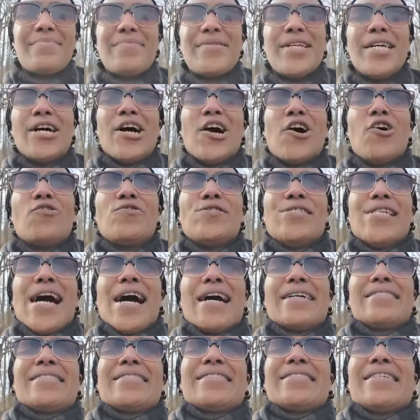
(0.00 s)
oh,
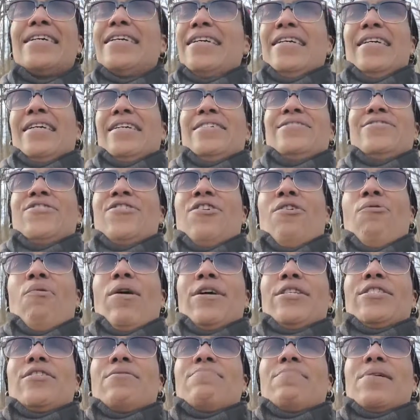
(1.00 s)
yachts, they're a
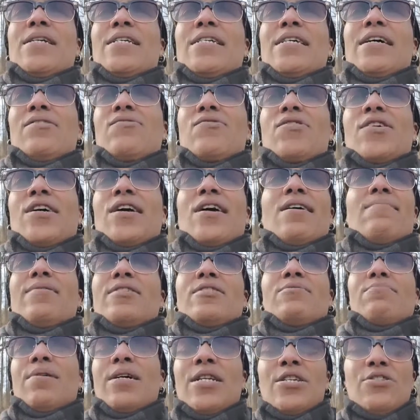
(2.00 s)
waste of money. I don't care how
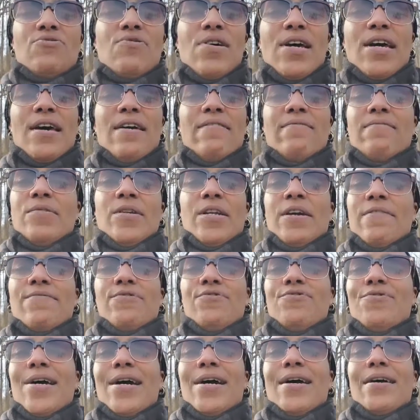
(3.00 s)
much money you have. Whenever
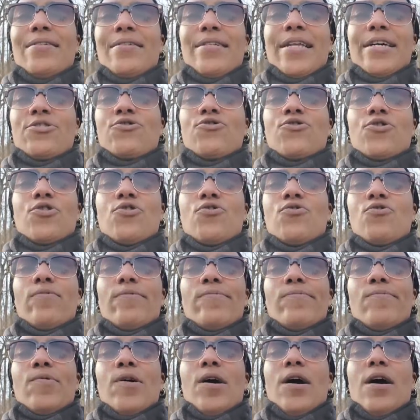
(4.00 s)
you got
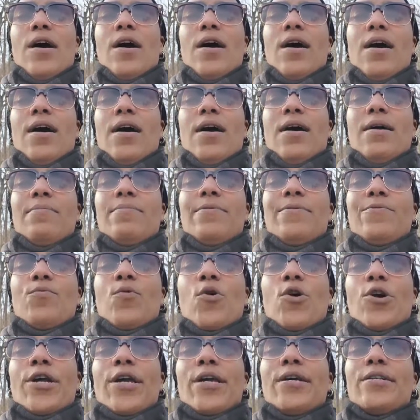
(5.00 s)
electrical
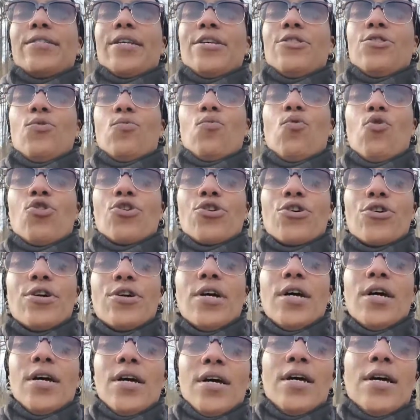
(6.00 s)
workings in the water,
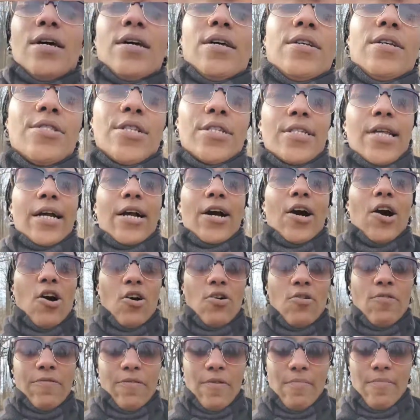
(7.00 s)
it's just like a
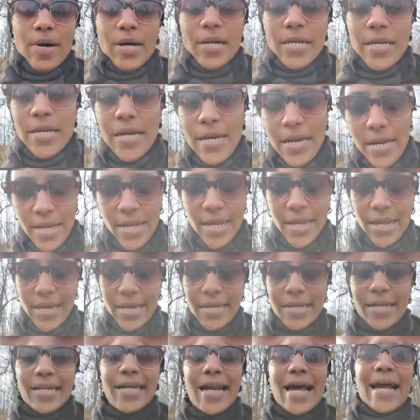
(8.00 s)
hole for money.
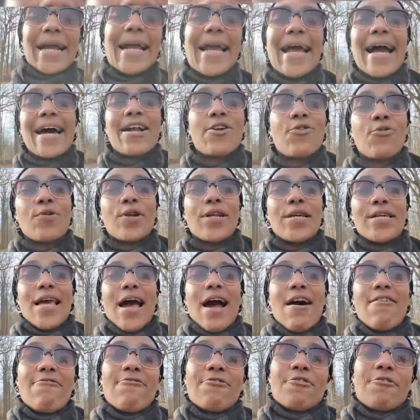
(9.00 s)
And then I got on the
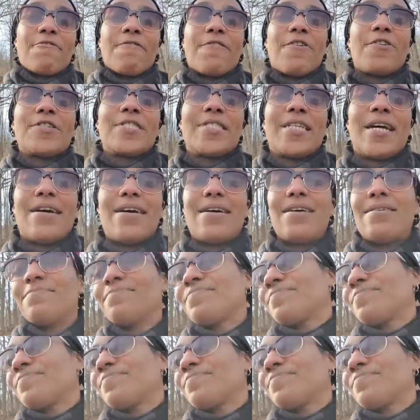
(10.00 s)
yacht for the first time.